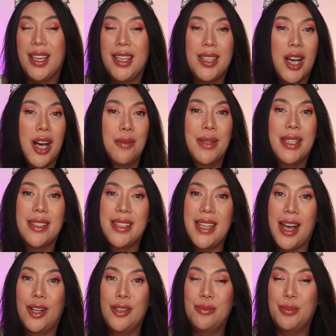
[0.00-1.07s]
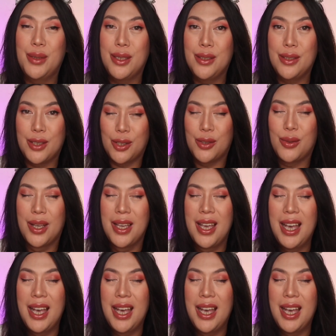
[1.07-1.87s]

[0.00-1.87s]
a comment down below.